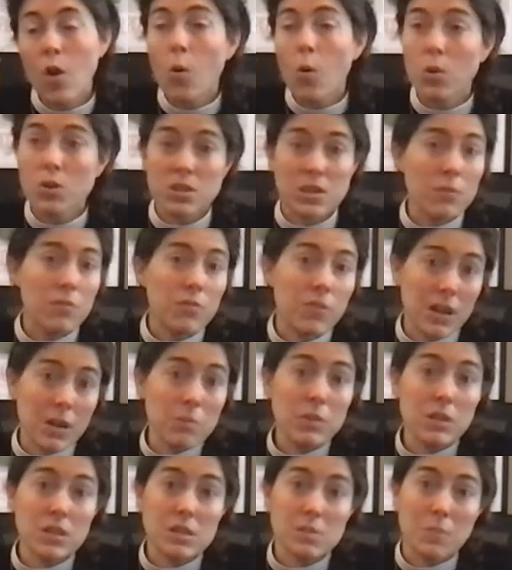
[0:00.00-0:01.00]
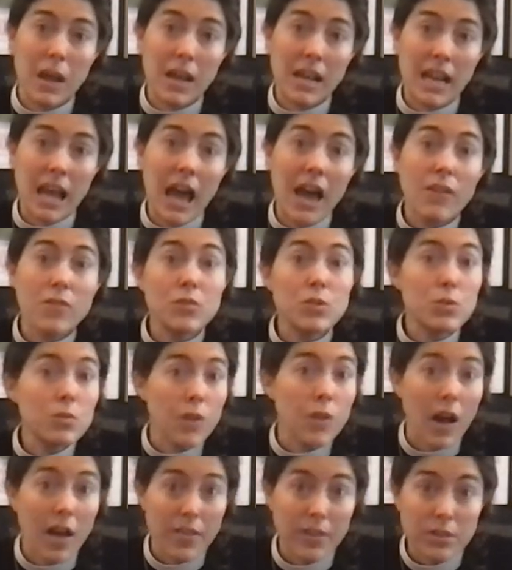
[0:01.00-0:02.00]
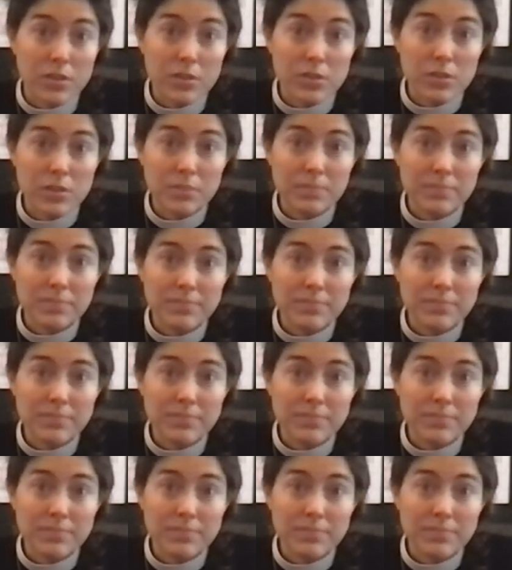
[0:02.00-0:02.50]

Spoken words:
or some families might have two fathers.